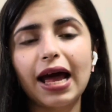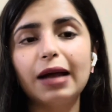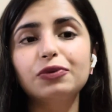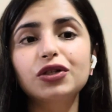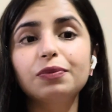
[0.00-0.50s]

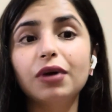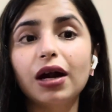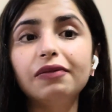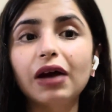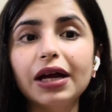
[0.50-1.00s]

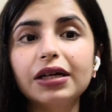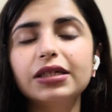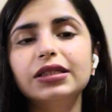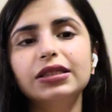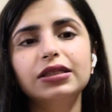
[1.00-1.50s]
Epstein-Barr
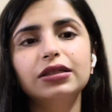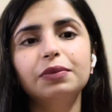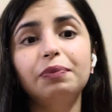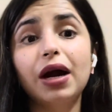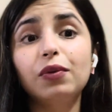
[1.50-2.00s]
virus,
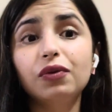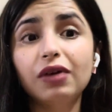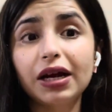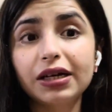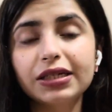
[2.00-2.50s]

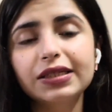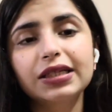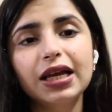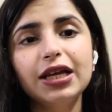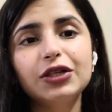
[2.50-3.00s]
parvovirus.
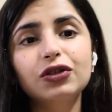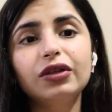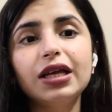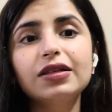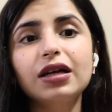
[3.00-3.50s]
So
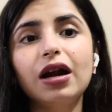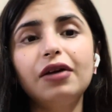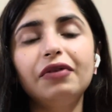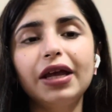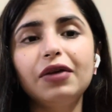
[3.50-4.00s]
these
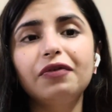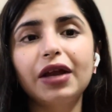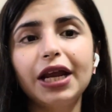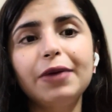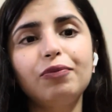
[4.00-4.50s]
are very,
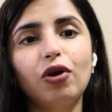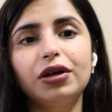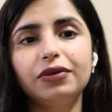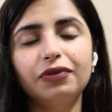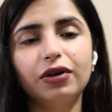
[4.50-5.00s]
very
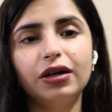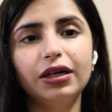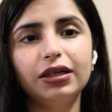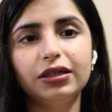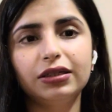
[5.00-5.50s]
important
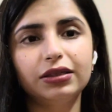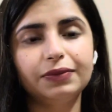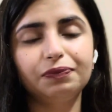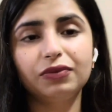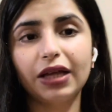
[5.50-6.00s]
for
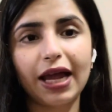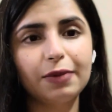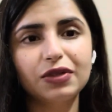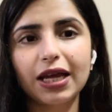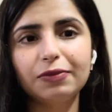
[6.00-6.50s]
the
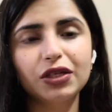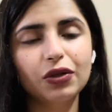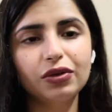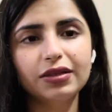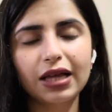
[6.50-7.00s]
AMC MCQ
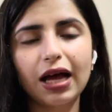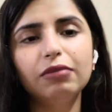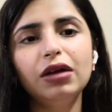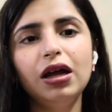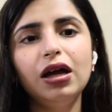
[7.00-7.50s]

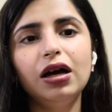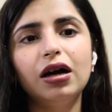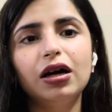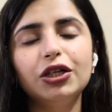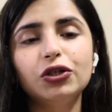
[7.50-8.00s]
exam.
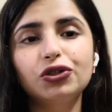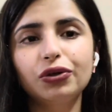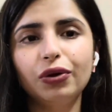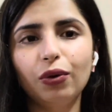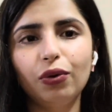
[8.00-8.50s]
You
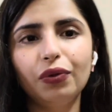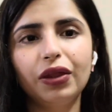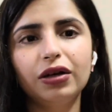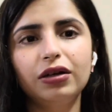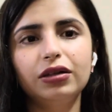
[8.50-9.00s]
should know
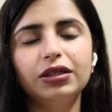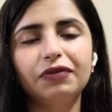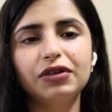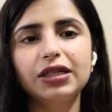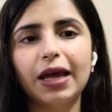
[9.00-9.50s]
the
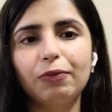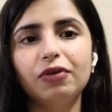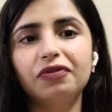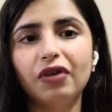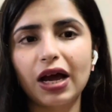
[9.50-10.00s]
different type
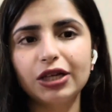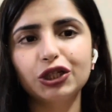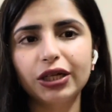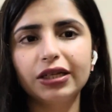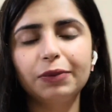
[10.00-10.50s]
of
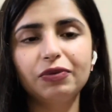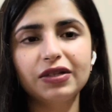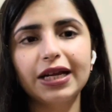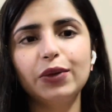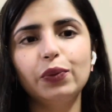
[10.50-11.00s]
rash that they
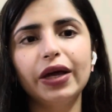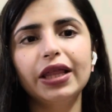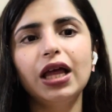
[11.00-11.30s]
present with,